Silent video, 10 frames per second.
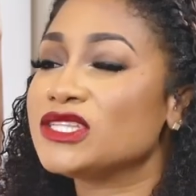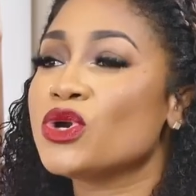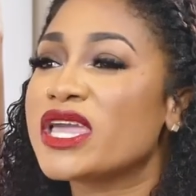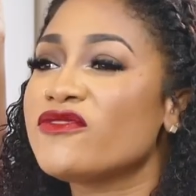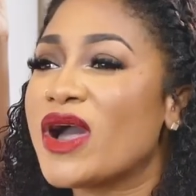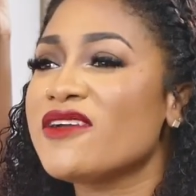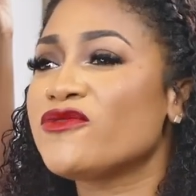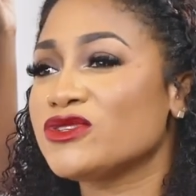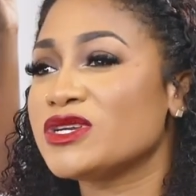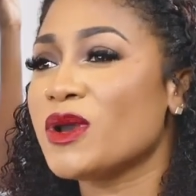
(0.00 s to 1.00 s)
Don't give wife
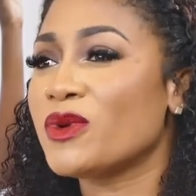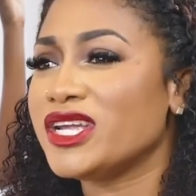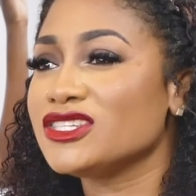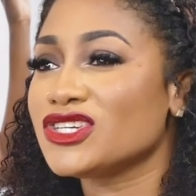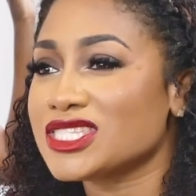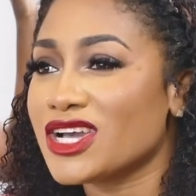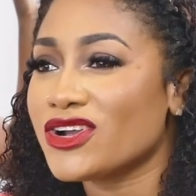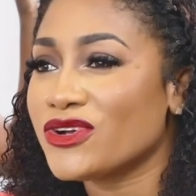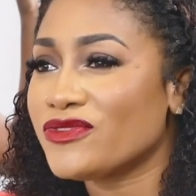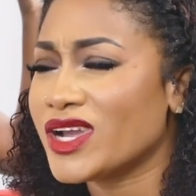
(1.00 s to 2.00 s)
treatment when you're just a
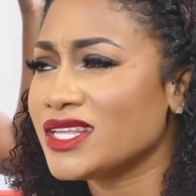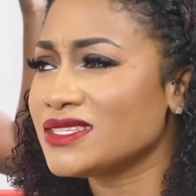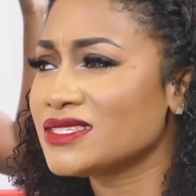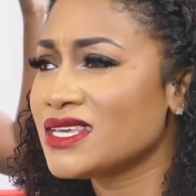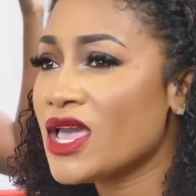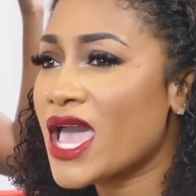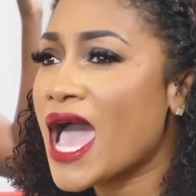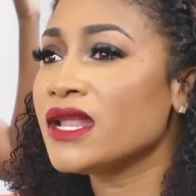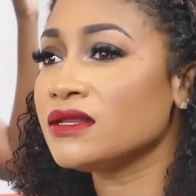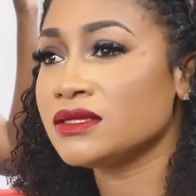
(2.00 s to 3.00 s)
girlfriend.
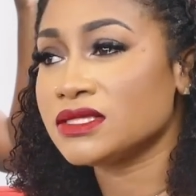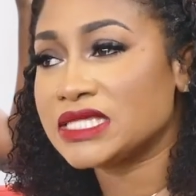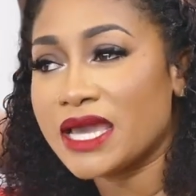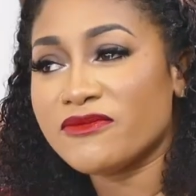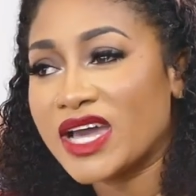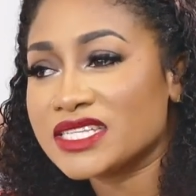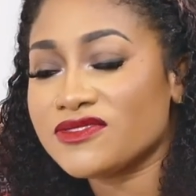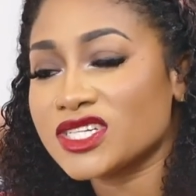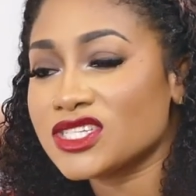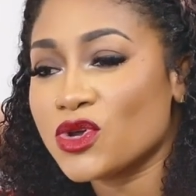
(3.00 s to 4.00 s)
And same vice
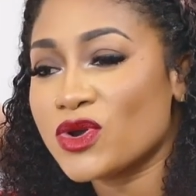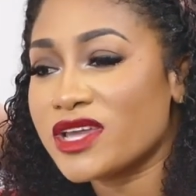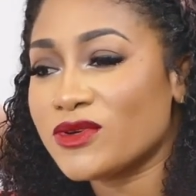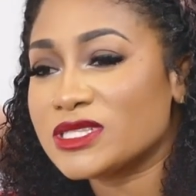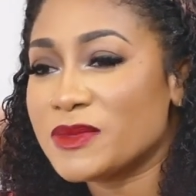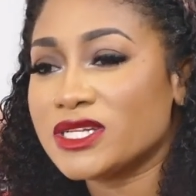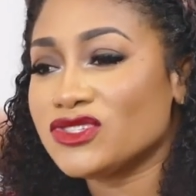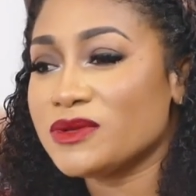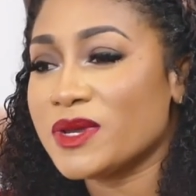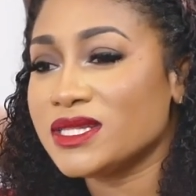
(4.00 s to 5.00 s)
versa, don't give husband
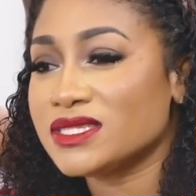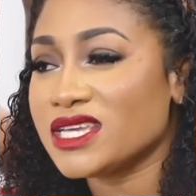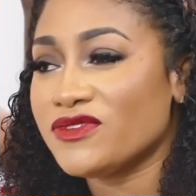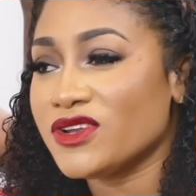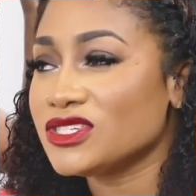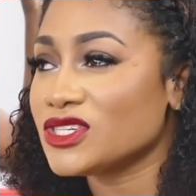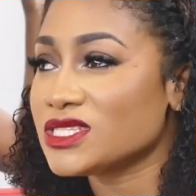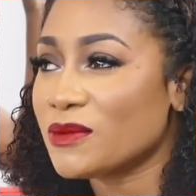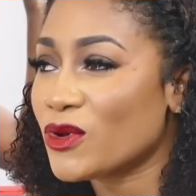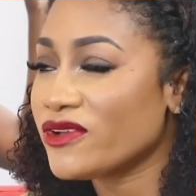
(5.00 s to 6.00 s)
treatment if you're just a
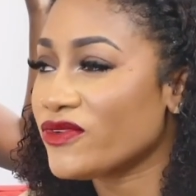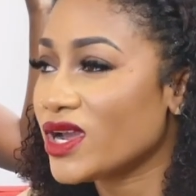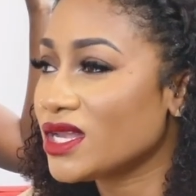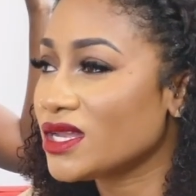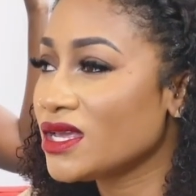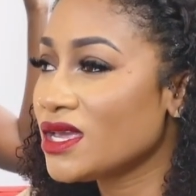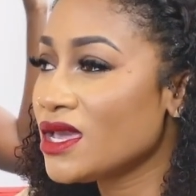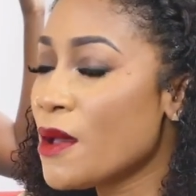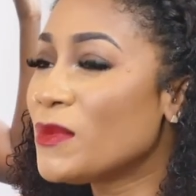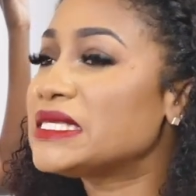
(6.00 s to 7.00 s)
boyfriend.
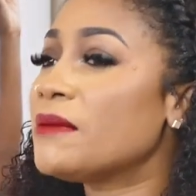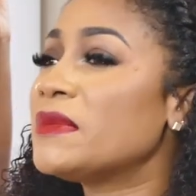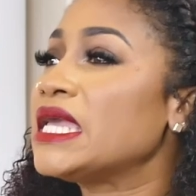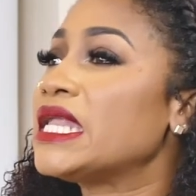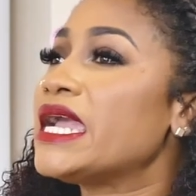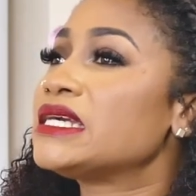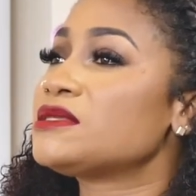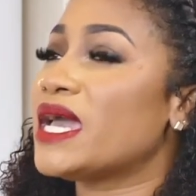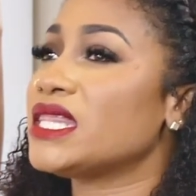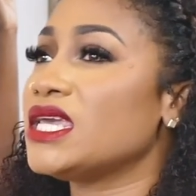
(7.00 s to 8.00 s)
But I mean, here's
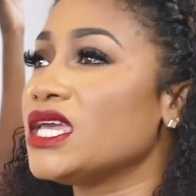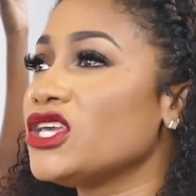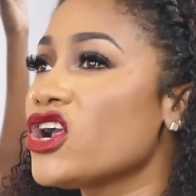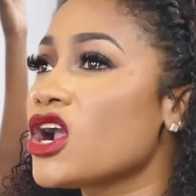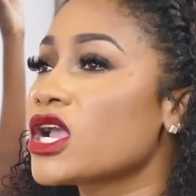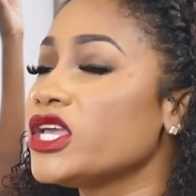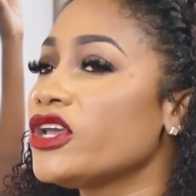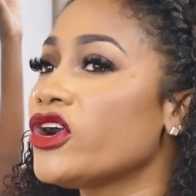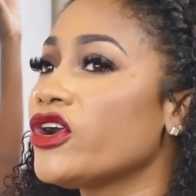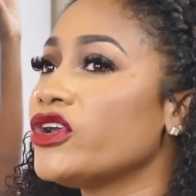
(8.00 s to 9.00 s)
my thing.
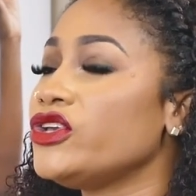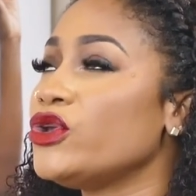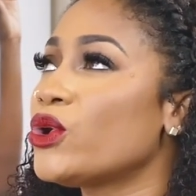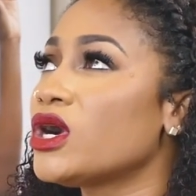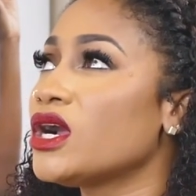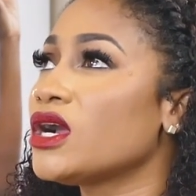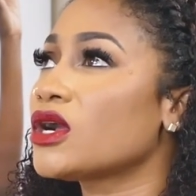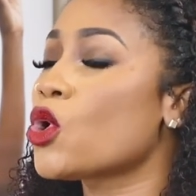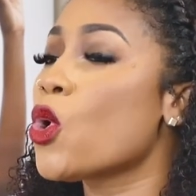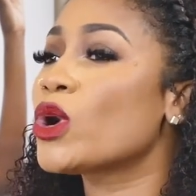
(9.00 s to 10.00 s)
You're
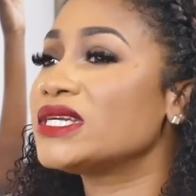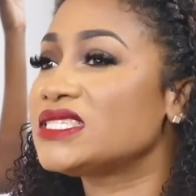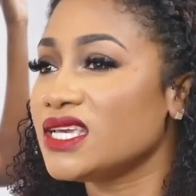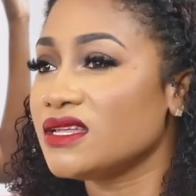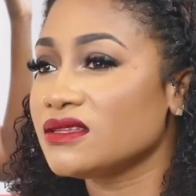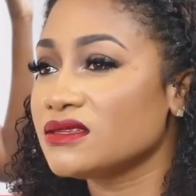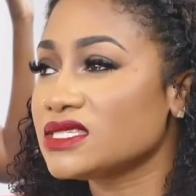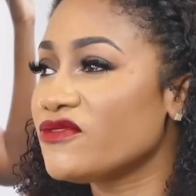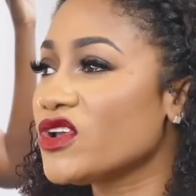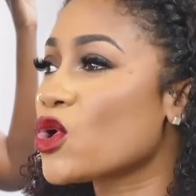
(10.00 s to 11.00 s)
courting. So
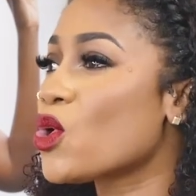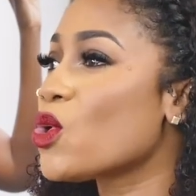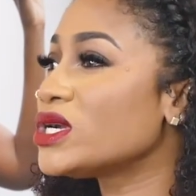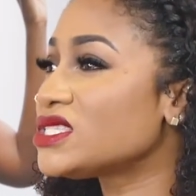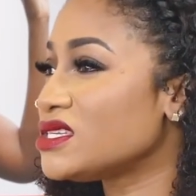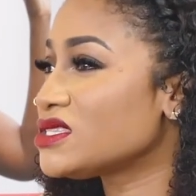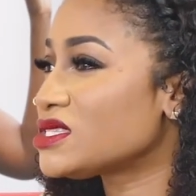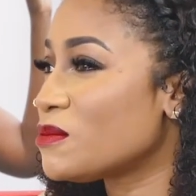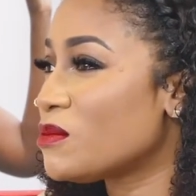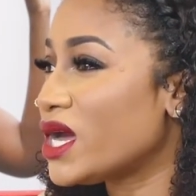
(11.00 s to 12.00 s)
if you're courting
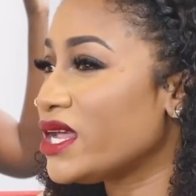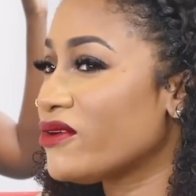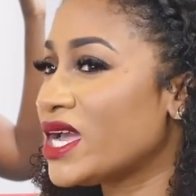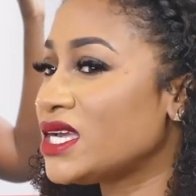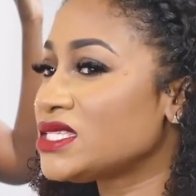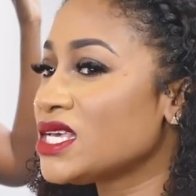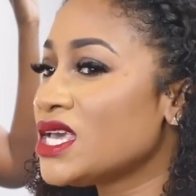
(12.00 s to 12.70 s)
somebody, right?